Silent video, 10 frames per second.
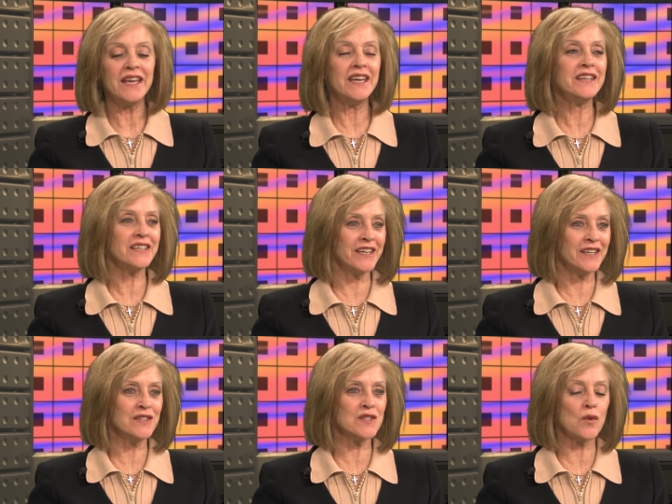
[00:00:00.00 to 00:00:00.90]
It
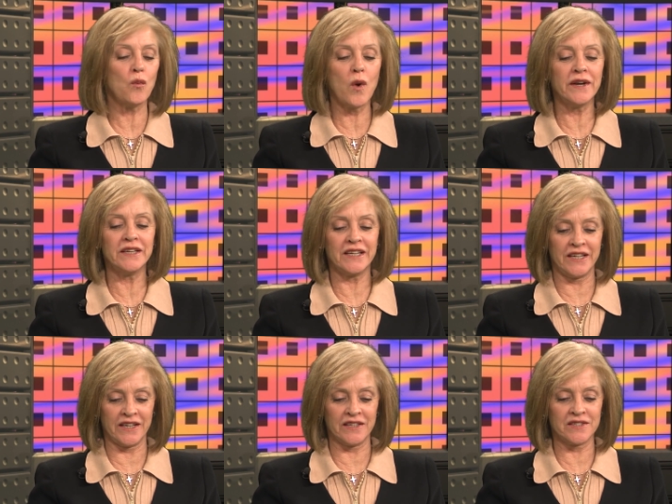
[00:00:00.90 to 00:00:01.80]
Is What It
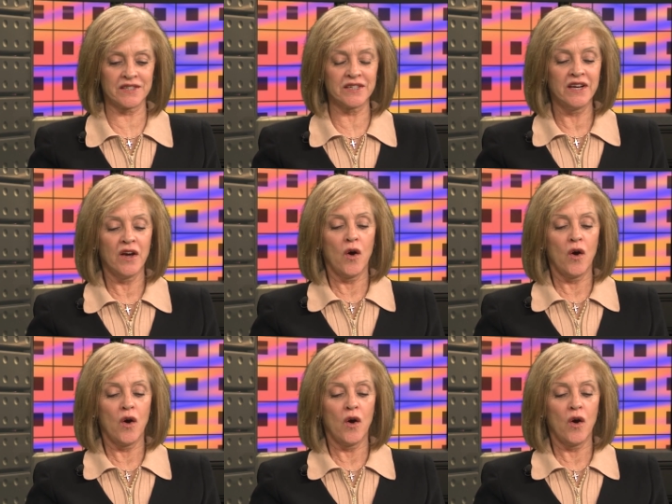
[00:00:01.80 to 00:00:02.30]
Is,